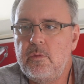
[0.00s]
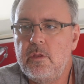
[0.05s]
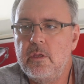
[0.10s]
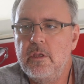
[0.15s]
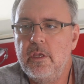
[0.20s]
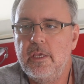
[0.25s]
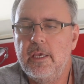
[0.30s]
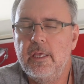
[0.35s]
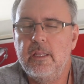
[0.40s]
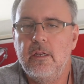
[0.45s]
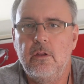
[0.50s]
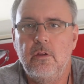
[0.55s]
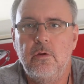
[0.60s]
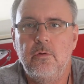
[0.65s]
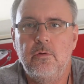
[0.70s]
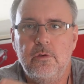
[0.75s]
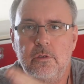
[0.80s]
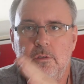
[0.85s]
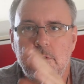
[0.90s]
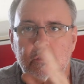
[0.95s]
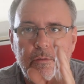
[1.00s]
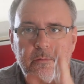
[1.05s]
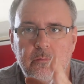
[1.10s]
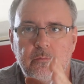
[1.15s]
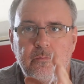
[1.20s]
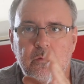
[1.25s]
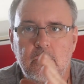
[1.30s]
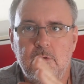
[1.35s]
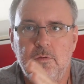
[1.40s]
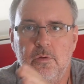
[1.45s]
You can get the lure to
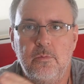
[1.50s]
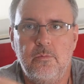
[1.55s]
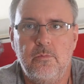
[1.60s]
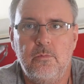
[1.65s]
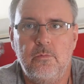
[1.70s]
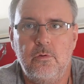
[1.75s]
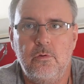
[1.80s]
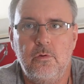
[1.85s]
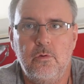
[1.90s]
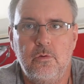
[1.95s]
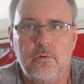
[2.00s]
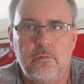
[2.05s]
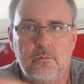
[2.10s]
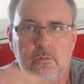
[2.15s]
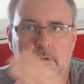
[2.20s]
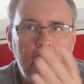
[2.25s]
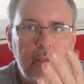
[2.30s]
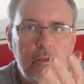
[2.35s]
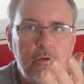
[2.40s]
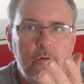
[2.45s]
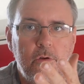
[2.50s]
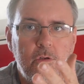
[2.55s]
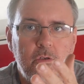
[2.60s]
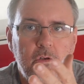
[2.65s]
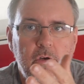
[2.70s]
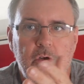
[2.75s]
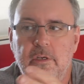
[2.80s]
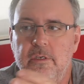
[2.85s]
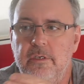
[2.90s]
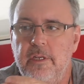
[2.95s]
swim at your
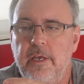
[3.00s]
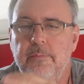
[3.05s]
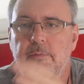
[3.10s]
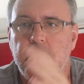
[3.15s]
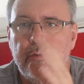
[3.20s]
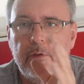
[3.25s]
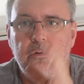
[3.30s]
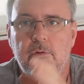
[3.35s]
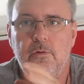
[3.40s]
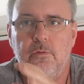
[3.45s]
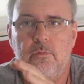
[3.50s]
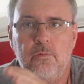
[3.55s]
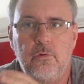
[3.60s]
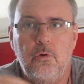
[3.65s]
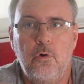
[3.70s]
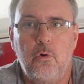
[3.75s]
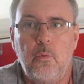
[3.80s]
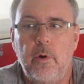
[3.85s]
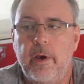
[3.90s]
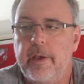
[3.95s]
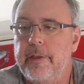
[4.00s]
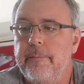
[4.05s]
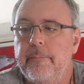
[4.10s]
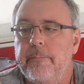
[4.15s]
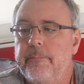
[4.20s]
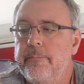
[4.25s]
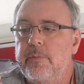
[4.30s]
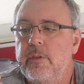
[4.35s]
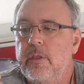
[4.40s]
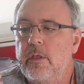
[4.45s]
desired depth and your weight.
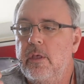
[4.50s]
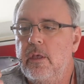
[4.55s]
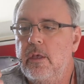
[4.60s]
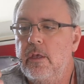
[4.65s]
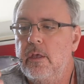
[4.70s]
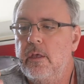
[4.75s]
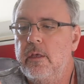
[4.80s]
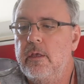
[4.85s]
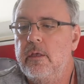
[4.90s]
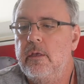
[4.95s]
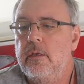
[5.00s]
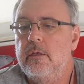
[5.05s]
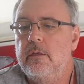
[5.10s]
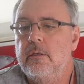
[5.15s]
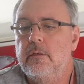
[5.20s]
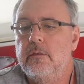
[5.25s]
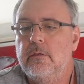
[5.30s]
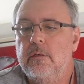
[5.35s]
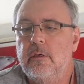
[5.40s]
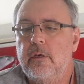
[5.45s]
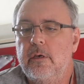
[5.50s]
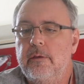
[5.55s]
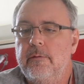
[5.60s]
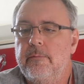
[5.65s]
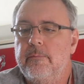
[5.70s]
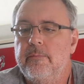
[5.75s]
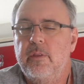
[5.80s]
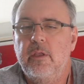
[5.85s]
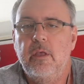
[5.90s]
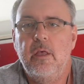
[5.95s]
Okay,
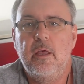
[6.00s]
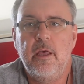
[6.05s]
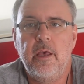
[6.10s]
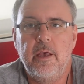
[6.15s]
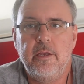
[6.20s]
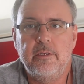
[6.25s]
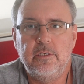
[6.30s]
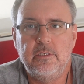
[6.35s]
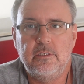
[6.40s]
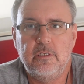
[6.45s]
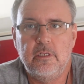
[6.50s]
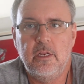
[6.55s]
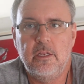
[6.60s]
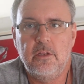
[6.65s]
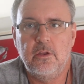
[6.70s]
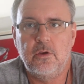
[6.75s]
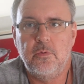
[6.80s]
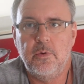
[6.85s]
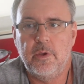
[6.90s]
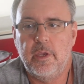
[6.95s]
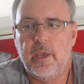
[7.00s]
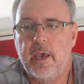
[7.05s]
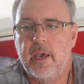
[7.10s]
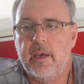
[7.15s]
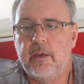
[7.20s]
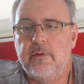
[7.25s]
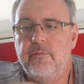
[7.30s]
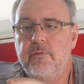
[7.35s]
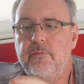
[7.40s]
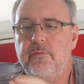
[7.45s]
it's just another quick
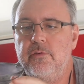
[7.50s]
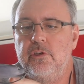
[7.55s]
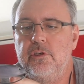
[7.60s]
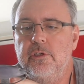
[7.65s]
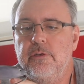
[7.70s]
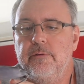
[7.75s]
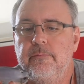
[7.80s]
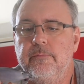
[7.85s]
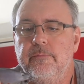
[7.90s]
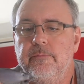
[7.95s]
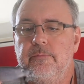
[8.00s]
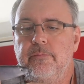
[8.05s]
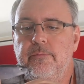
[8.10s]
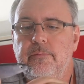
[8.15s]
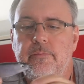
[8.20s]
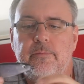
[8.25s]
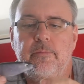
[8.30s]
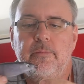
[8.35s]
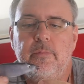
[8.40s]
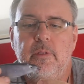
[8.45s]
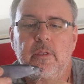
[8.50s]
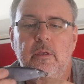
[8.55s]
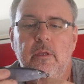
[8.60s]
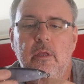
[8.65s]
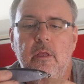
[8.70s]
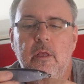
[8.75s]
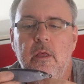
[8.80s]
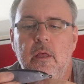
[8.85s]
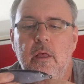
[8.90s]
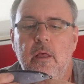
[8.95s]
hack for fishing,
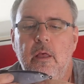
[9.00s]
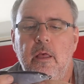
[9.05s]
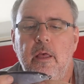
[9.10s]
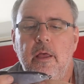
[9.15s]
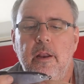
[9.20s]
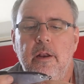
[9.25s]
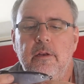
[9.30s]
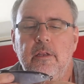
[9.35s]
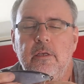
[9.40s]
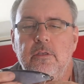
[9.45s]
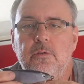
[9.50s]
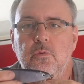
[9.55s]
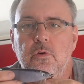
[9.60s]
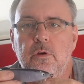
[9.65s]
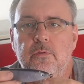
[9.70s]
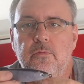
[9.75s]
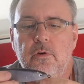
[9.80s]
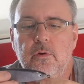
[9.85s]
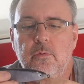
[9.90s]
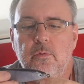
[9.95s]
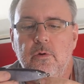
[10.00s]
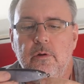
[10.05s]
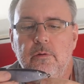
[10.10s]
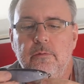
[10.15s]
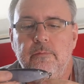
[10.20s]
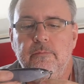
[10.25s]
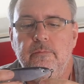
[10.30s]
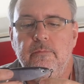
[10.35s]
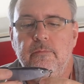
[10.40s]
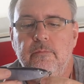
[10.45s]
and it does work very well.
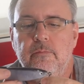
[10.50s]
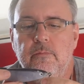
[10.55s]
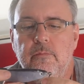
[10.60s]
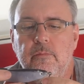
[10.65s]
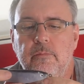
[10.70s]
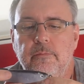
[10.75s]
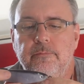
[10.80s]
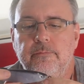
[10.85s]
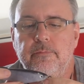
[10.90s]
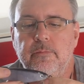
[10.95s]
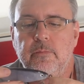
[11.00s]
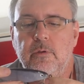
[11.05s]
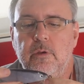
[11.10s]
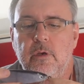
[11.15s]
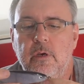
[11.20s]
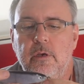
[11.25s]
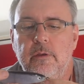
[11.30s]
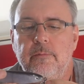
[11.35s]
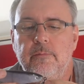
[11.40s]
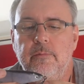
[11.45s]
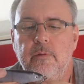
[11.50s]
Okay,